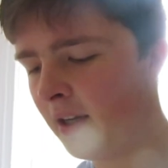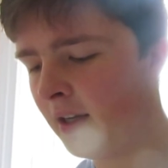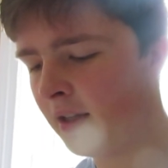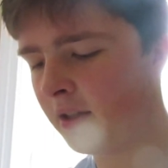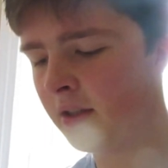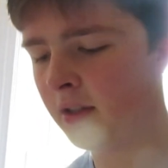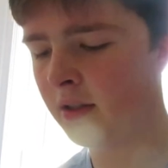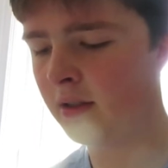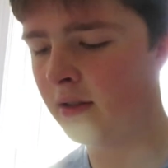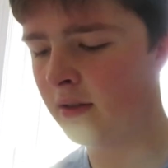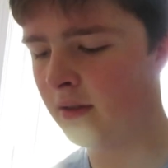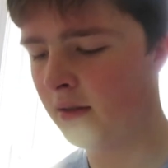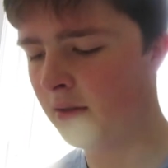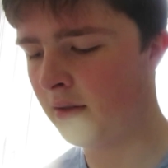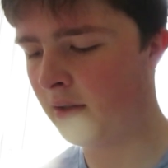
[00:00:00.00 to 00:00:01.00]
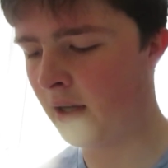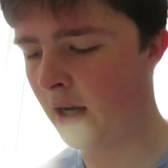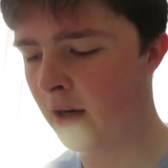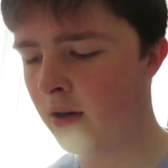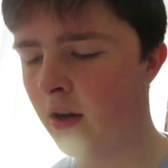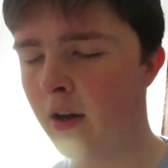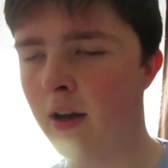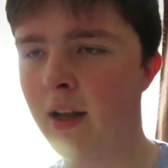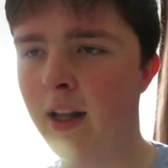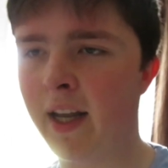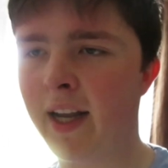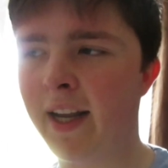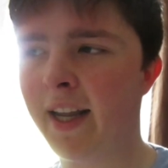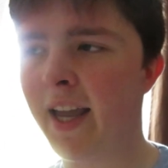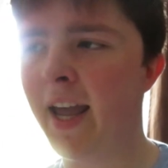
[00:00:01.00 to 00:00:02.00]
it's just I don't know,
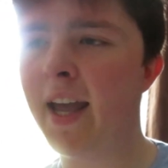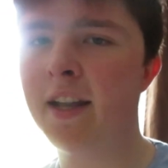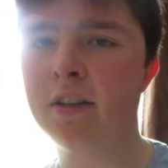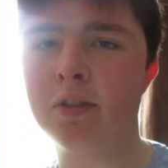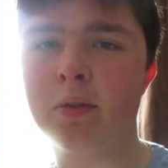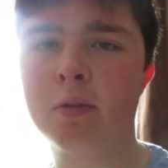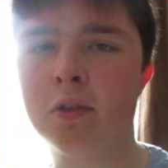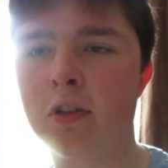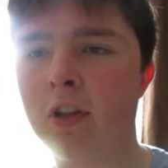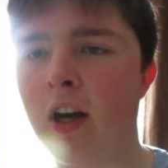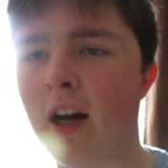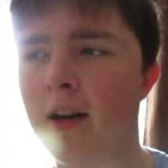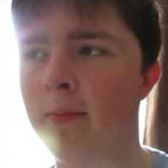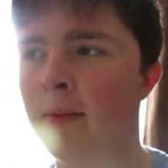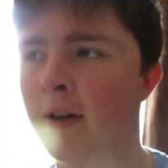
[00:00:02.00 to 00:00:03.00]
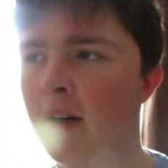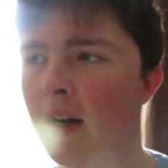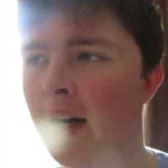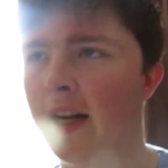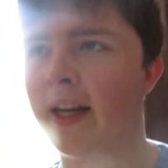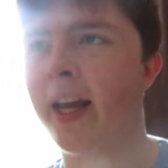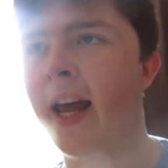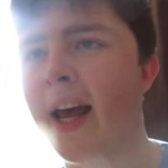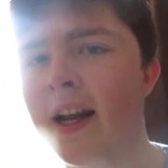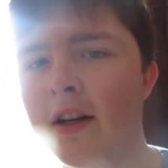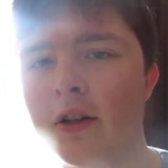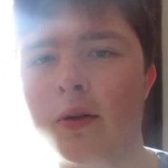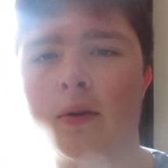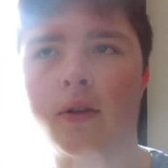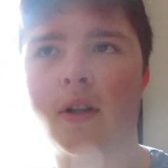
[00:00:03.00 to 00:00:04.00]
like I can't do a lot, but I
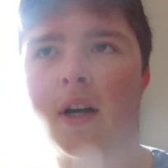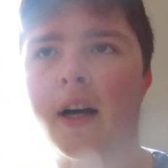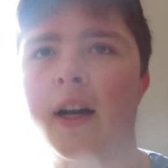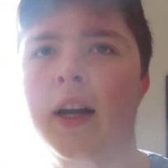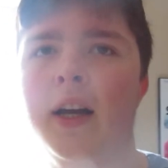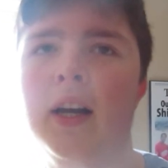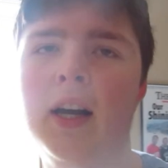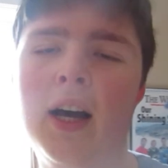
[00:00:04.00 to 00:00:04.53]
can do a lot.